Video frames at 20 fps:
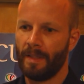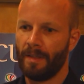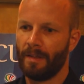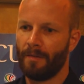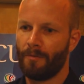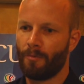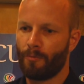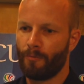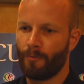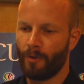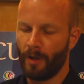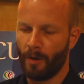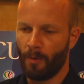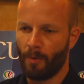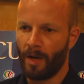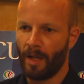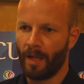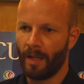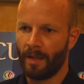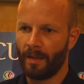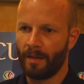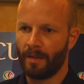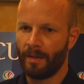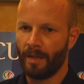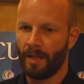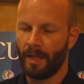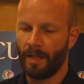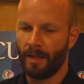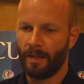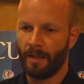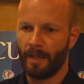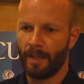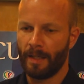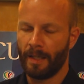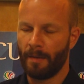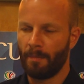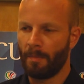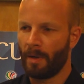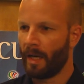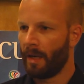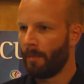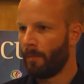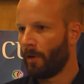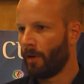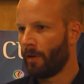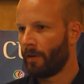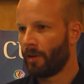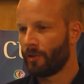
He did really well in Myanmar,